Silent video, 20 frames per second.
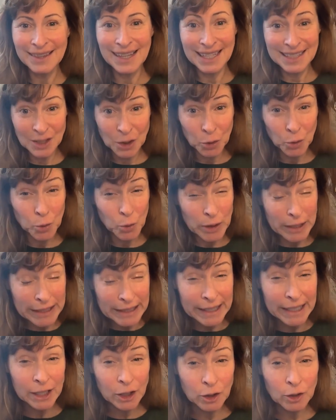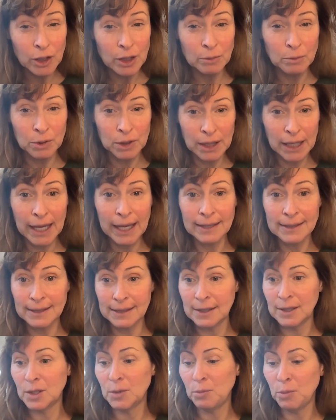That's a really good
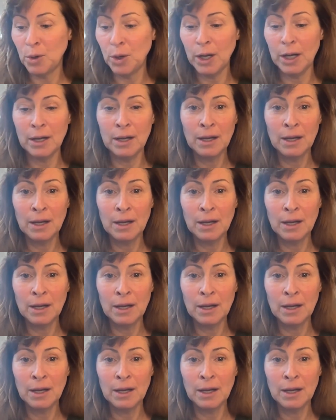place to put